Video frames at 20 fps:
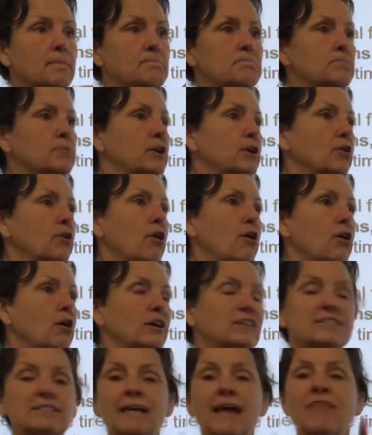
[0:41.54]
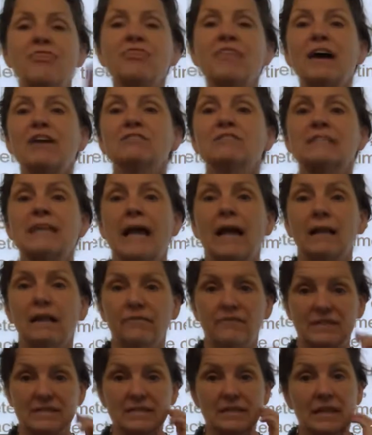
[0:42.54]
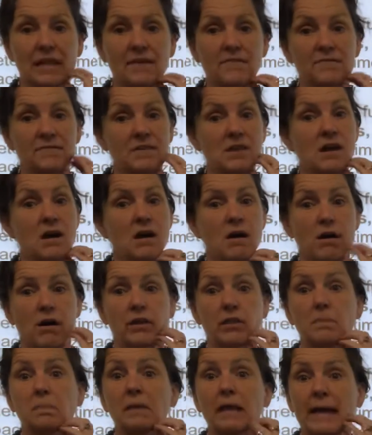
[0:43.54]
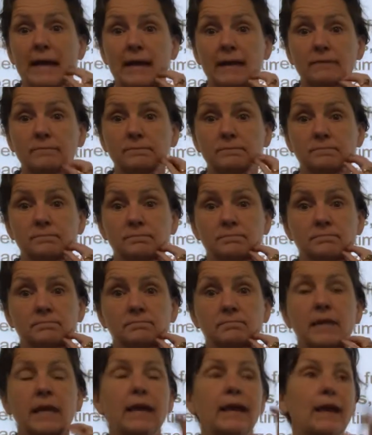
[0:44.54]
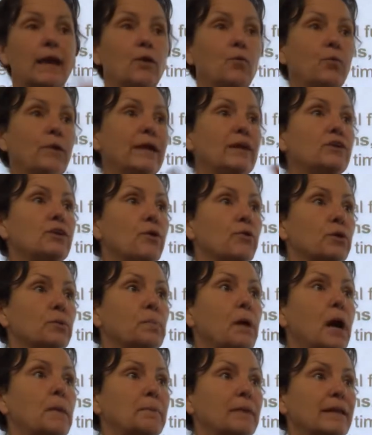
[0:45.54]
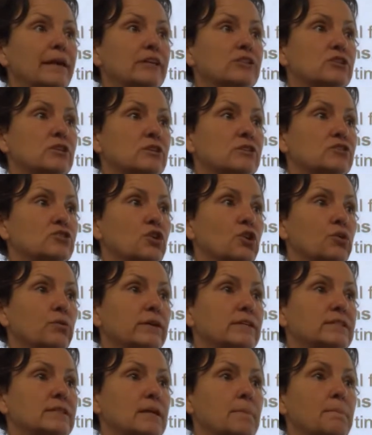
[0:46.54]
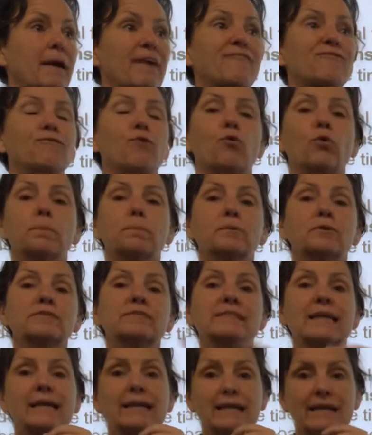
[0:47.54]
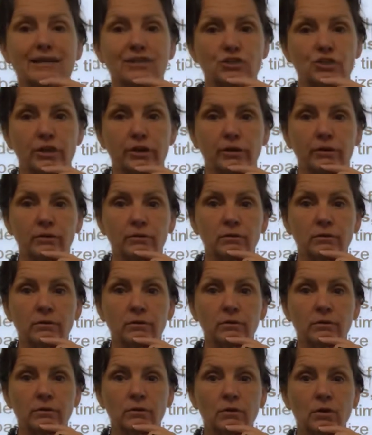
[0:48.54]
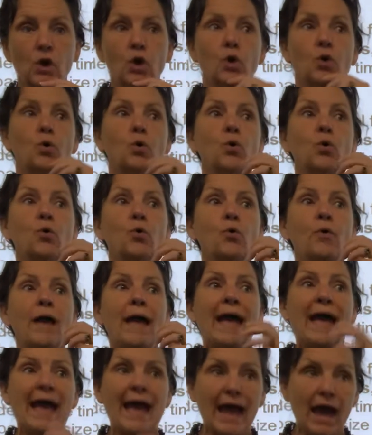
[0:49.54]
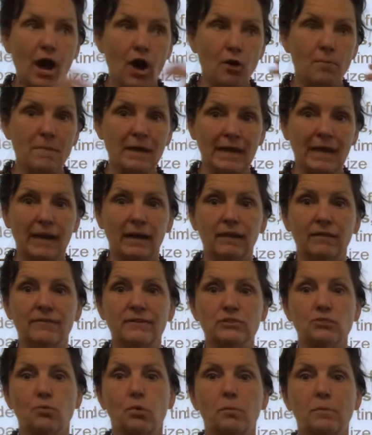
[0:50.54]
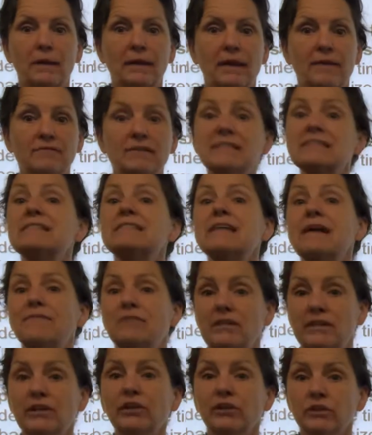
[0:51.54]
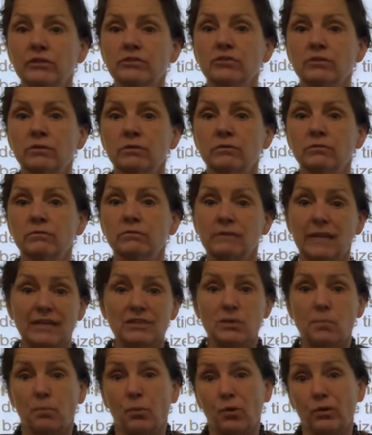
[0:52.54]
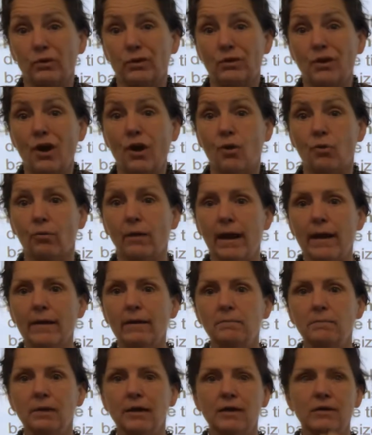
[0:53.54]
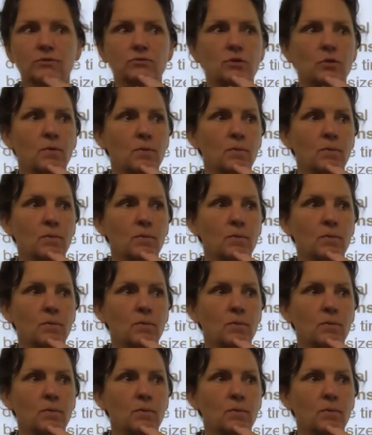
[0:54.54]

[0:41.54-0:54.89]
there are 10,000 elephants left on the planet, and we know their population is decreasing by 4% each year. How many elephants will be left in 7 years? That's important to know, right? Because